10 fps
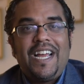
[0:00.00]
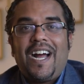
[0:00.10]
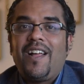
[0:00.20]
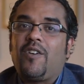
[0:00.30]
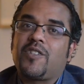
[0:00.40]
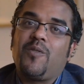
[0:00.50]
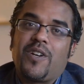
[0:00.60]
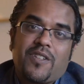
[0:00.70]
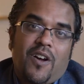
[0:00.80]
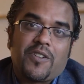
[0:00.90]
I also want
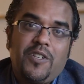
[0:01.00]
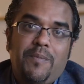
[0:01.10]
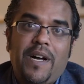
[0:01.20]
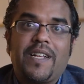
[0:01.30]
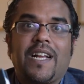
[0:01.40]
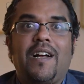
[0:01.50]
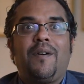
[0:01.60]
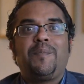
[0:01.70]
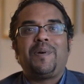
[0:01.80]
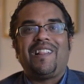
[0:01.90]
to talk to you about
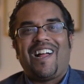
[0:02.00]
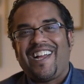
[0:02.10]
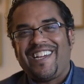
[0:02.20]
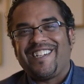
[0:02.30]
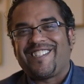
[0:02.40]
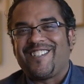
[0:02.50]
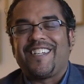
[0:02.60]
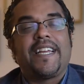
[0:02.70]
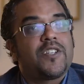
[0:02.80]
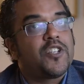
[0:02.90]
compliance. So
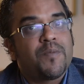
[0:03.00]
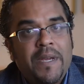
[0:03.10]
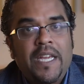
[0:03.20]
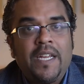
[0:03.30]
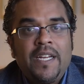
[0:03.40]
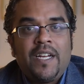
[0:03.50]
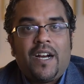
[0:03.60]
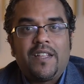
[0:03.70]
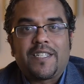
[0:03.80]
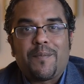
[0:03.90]
today it's just me
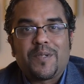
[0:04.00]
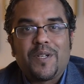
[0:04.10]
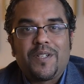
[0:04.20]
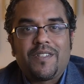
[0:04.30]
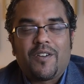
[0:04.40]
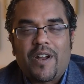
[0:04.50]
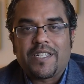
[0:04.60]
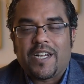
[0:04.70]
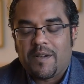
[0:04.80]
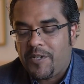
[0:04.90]
on this episode.
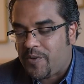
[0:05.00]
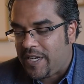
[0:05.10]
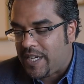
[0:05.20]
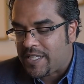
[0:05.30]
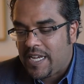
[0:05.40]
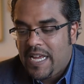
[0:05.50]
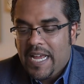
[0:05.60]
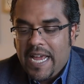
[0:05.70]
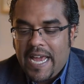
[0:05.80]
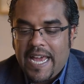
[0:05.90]
Greg's not going to be joining us.
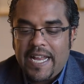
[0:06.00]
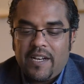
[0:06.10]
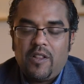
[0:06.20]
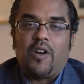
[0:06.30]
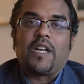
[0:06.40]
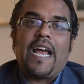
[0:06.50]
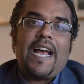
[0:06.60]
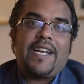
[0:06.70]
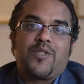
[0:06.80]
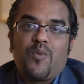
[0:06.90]
And look,
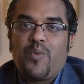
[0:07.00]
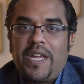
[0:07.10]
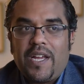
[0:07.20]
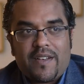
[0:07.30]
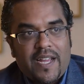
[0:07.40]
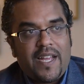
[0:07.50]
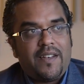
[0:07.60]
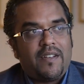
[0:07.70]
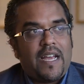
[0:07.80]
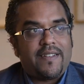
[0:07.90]
as
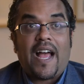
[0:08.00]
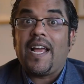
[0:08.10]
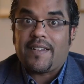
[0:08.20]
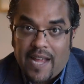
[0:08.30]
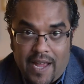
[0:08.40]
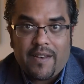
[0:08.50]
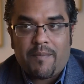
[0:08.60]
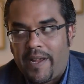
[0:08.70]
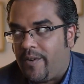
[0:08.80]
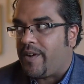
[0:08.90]
I attend
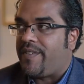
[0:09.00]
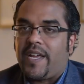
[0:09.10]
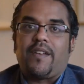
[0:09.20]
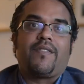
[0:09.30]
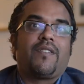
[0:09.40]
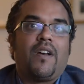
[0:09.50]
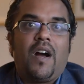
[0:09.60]
my own event,